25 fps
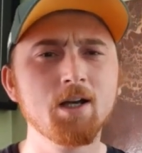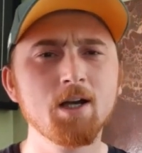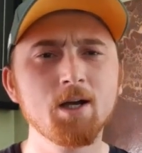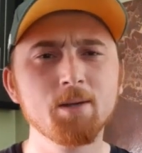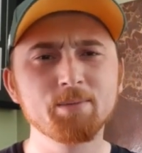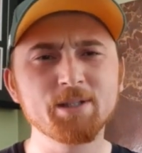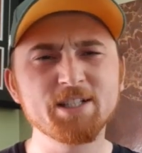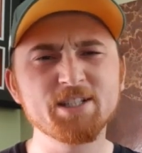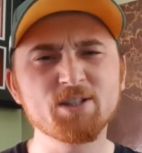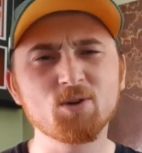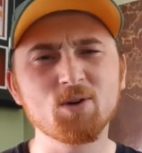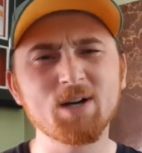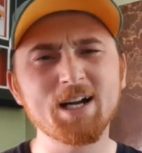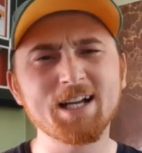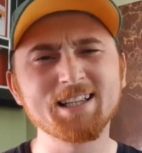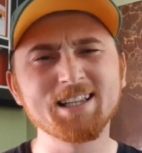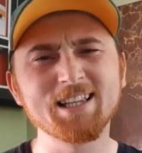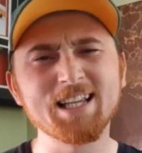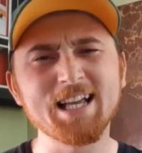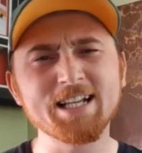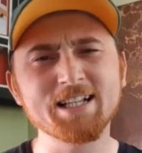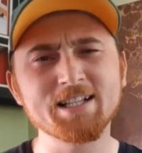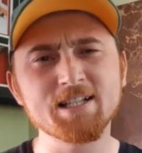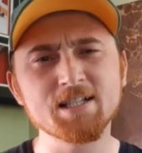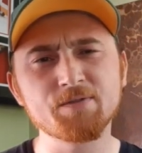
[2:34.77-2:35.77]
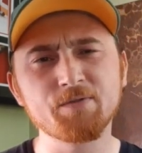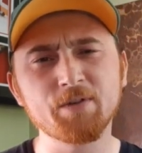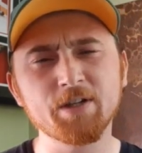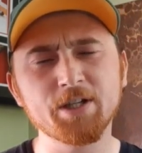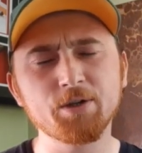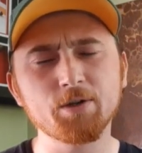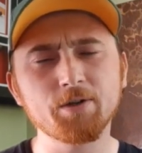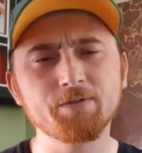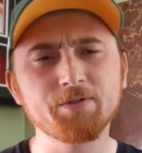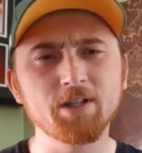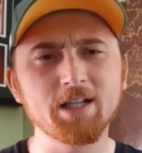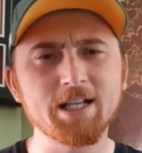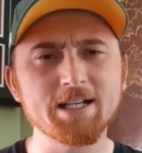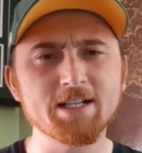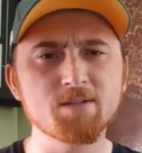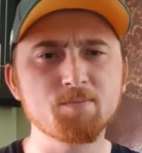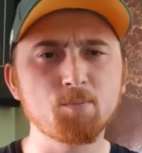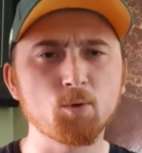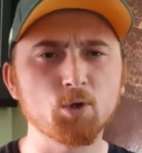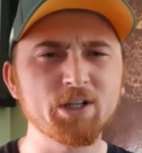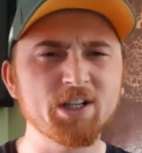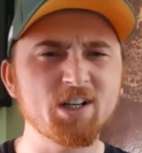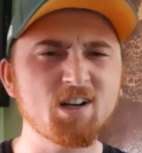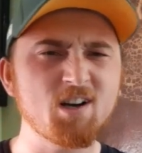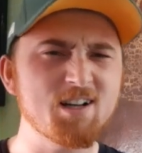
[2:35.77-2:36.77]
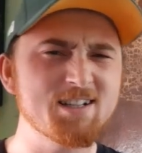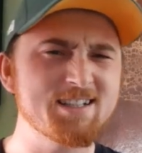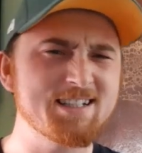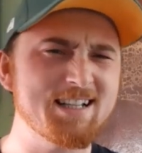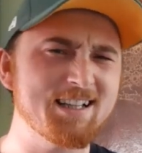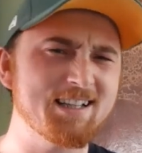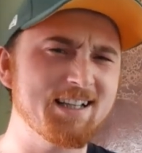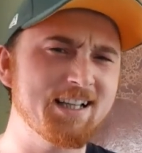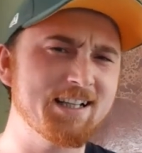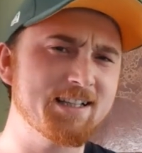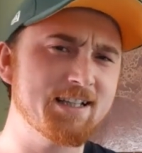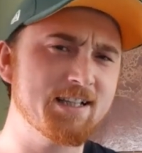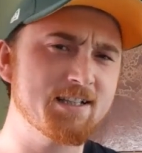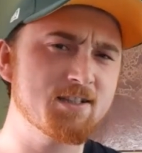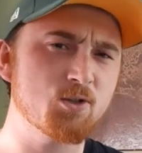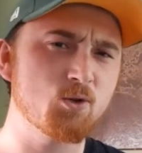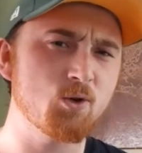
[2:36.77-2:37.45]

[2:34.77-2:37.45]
Please go ahead and like this video if you like sporting content like this.